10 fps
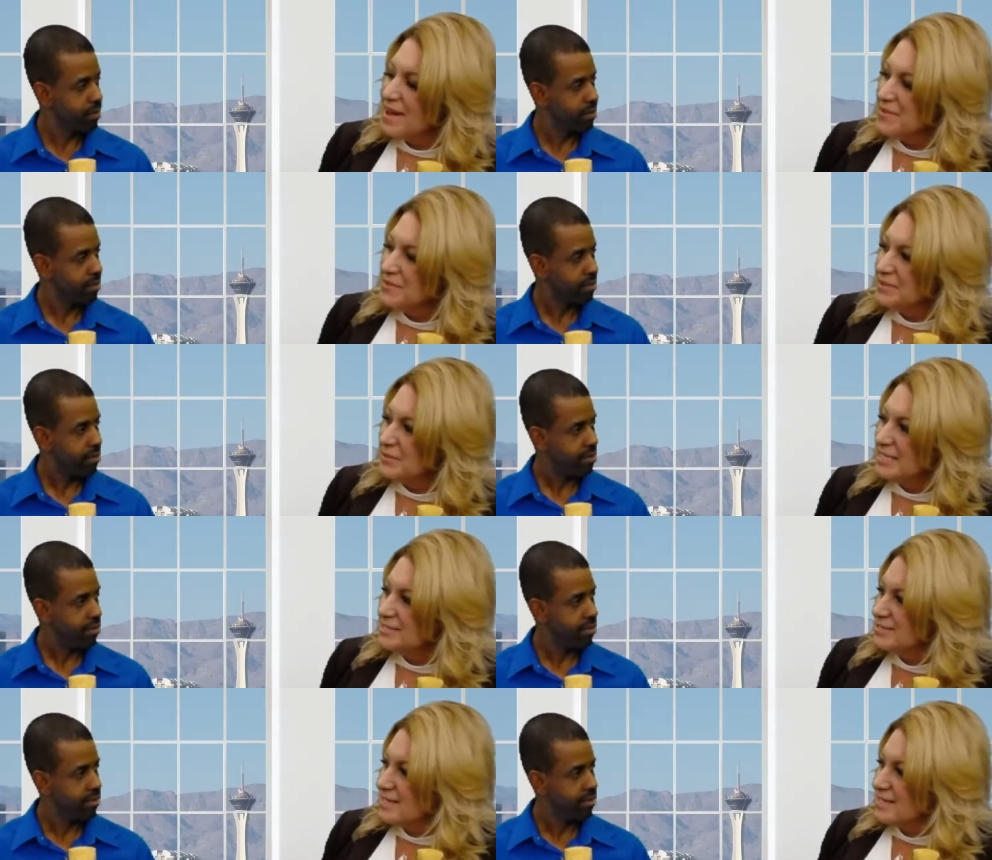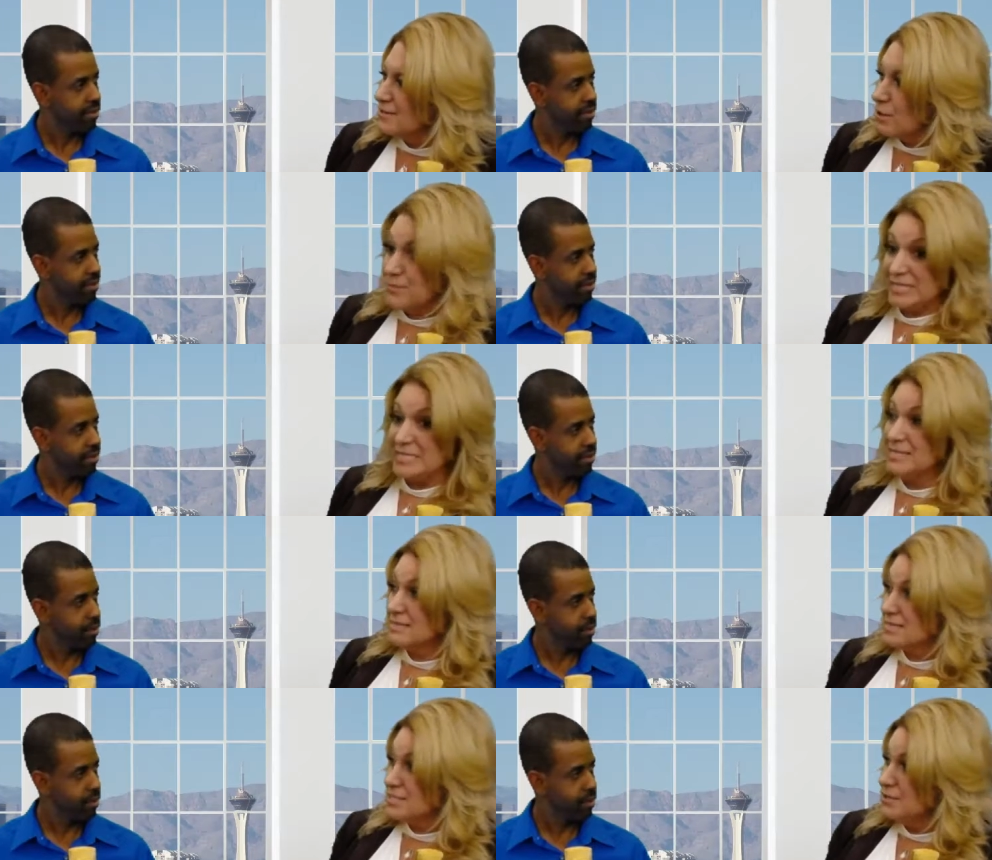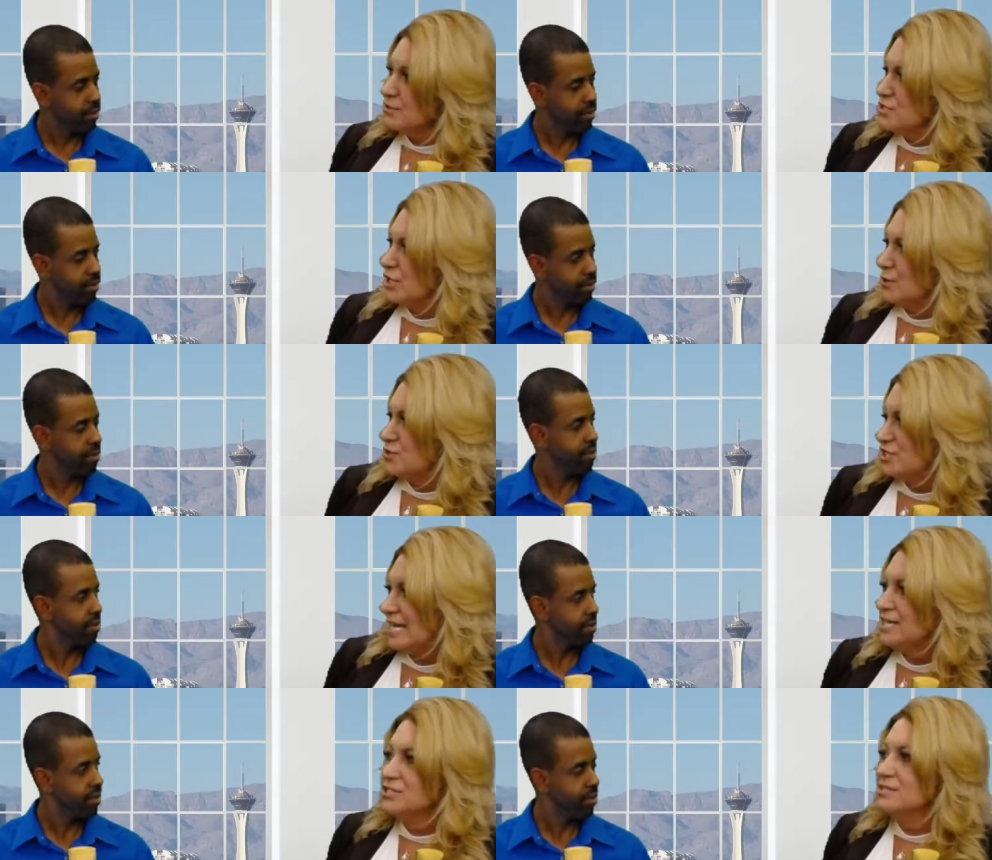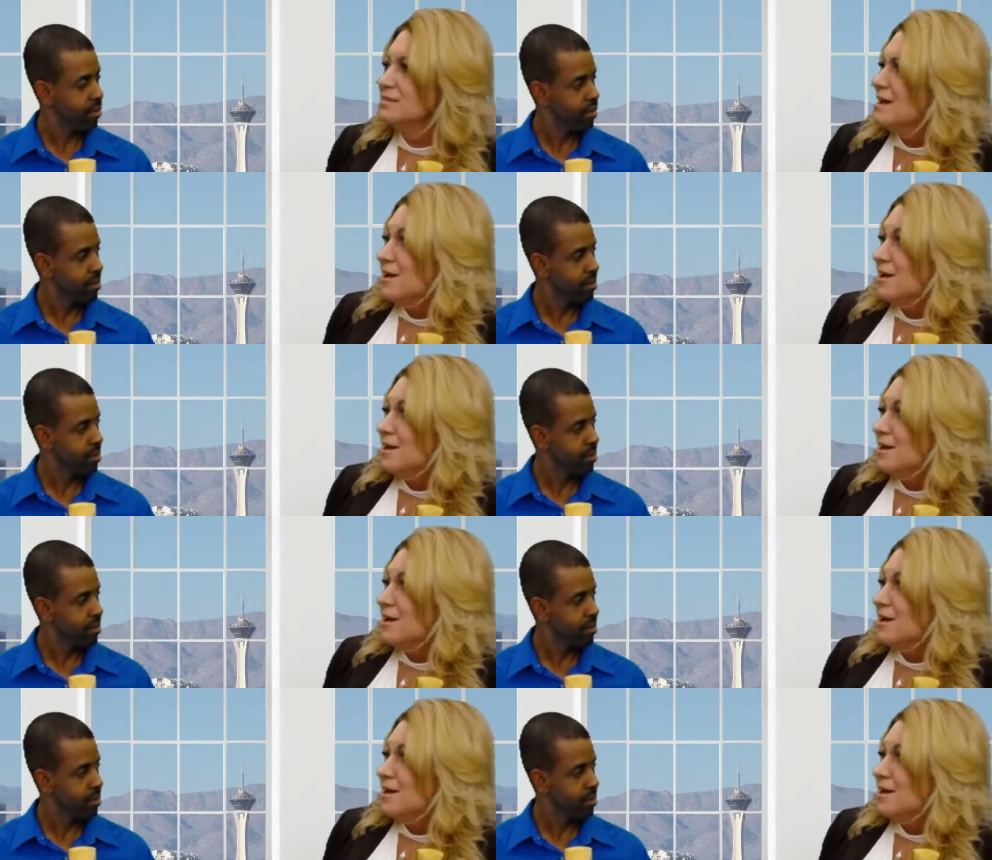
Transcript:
Speaker 1: we can use that in our businesses too, on negotiation.